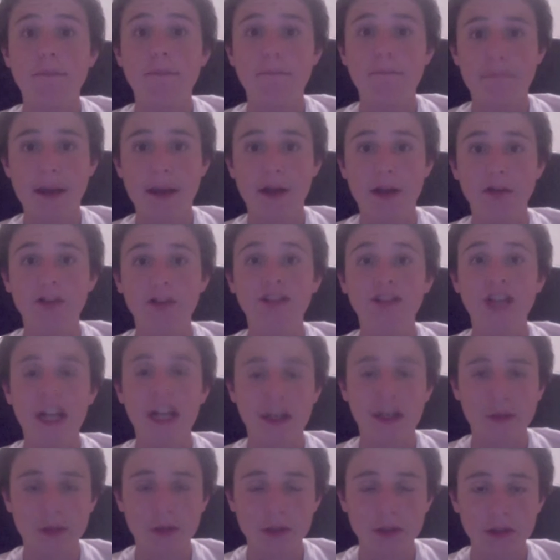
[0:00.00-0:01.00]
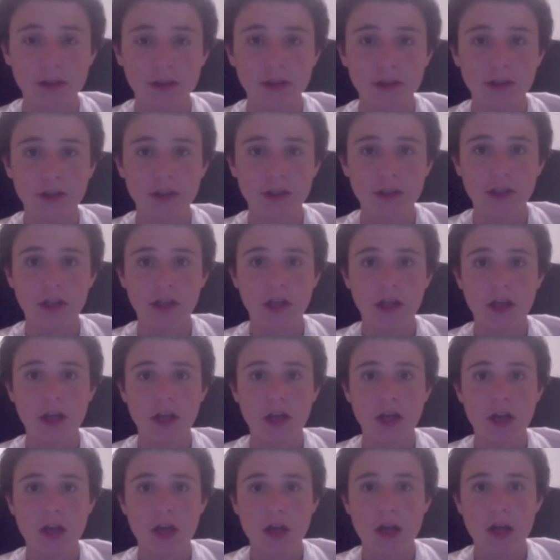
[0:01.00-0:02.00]
better generals,
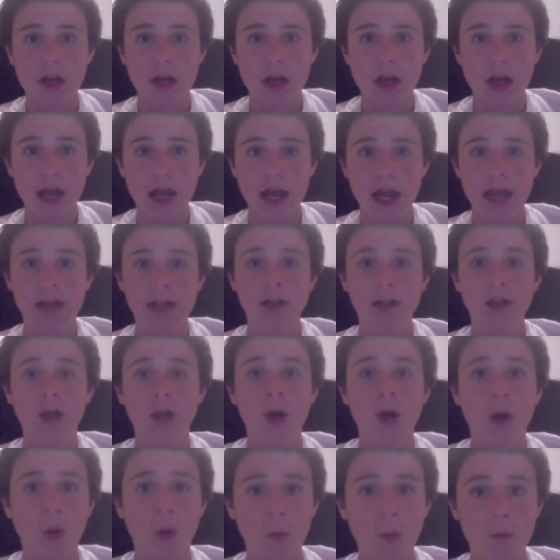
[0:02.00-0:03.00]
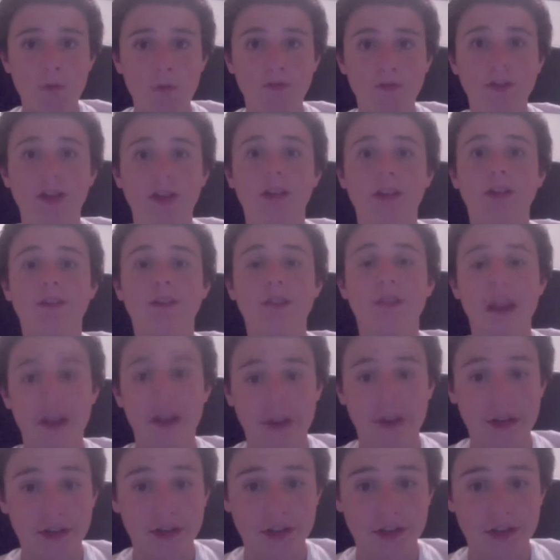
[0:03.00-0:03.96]
and the home field advantage.